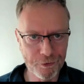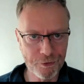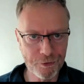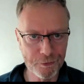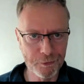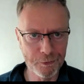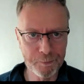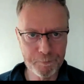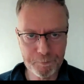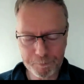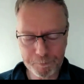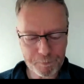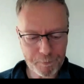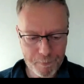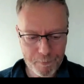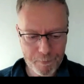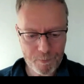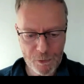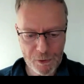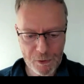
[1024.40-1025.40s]
to
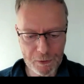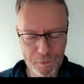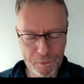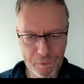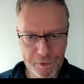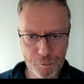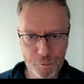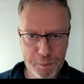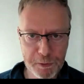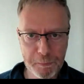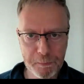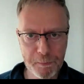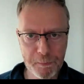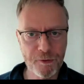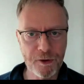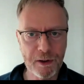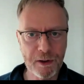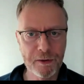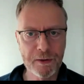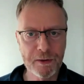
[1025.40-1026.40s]
all these problems
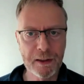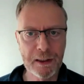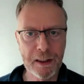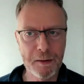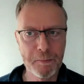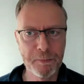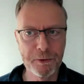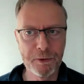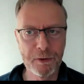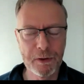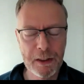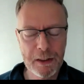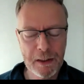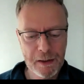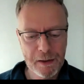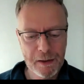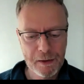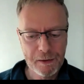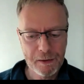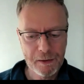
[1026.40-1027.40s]
they're looking at. But
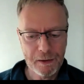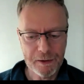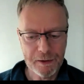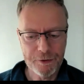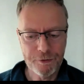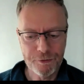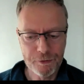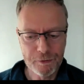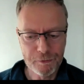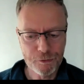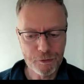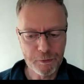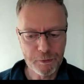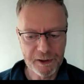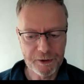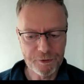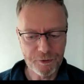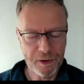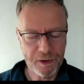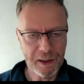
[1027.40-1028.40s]
hydrogen ultimately
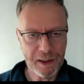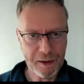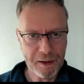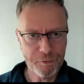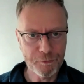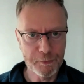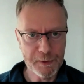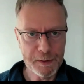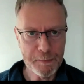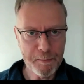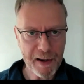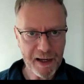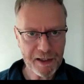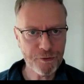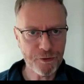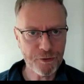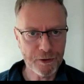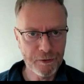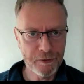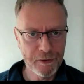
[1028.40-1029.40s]
is going to have to be
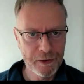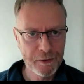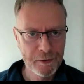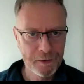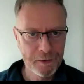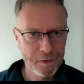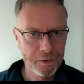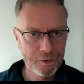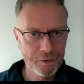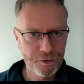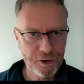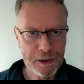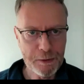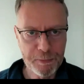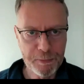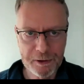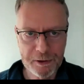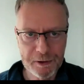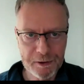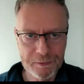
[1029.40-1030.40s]
better,
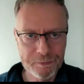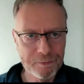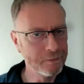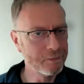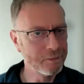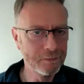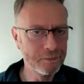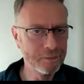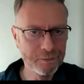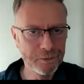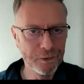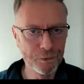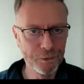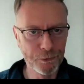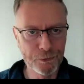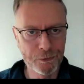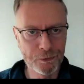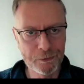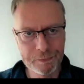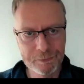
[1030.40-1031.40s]
cheaper,
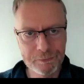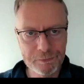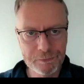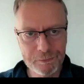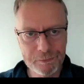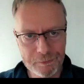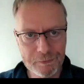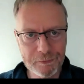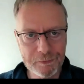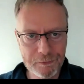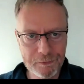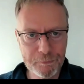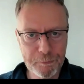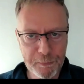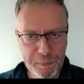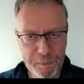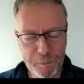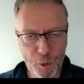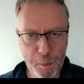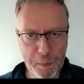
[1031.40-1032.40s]
or
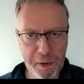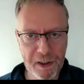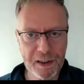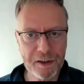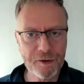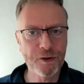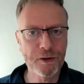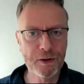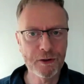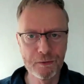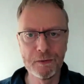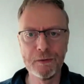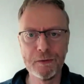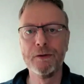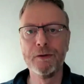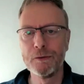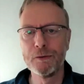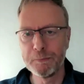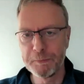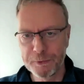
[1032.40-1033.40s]
more practical,
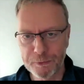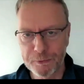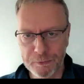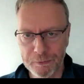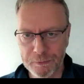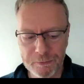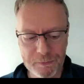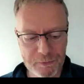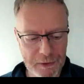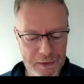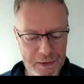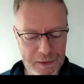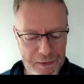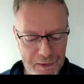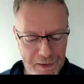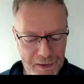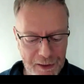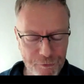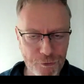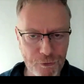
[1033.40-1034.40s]
or more
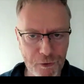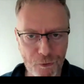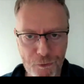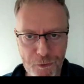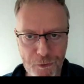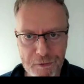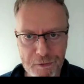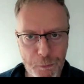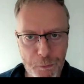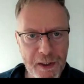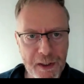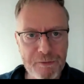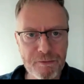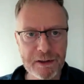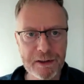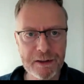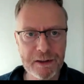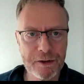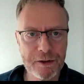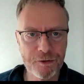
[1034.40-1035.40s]
last longer, or whatever
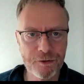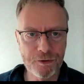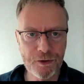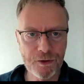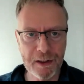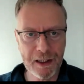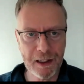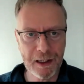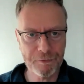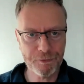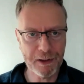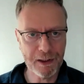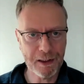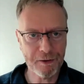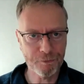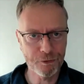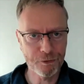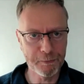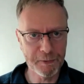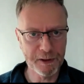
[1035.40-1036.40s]
it is. It's going to
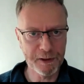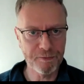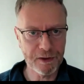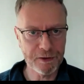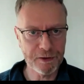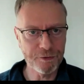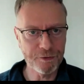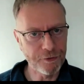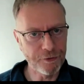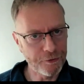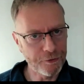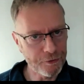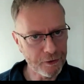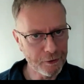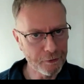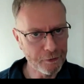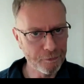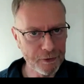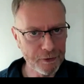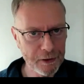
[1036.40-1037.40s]
have some advantages
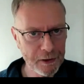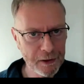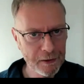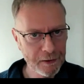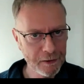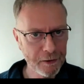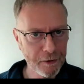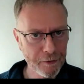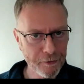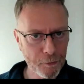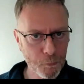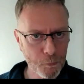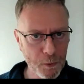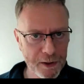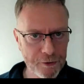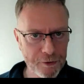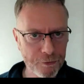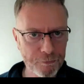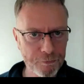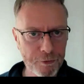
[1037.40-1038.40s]
over other
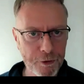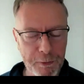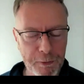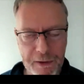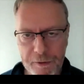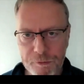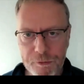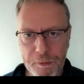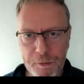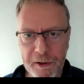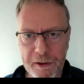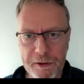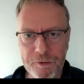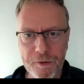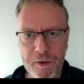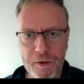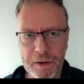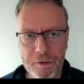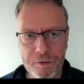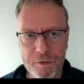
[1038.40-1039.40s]
ways of doing some of these
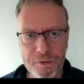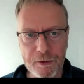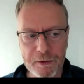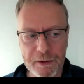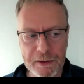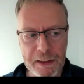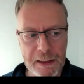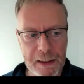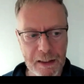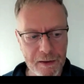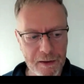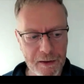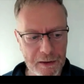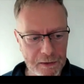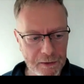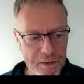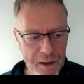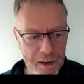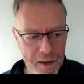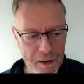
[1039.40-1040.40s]
things. So again, I think
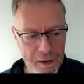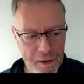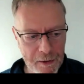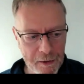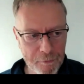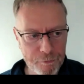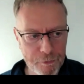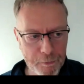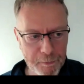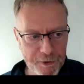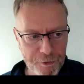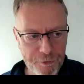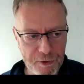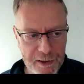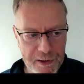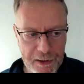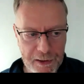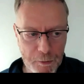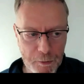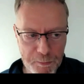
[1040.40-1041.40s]
from a
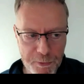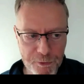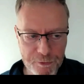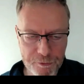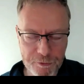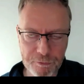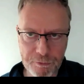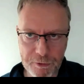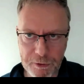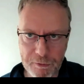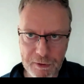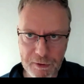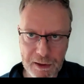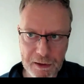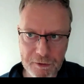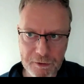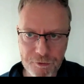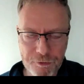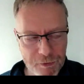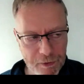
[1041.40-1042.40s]
training point of view,
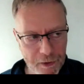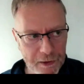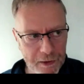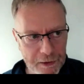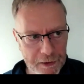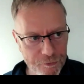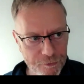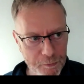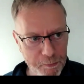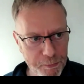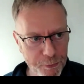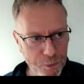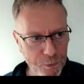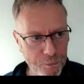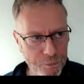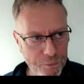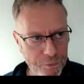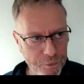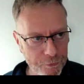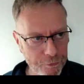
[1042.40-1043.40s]
I think it's
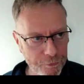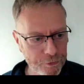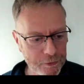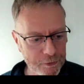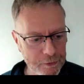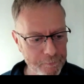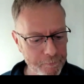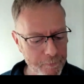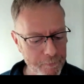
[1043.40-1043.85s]
important to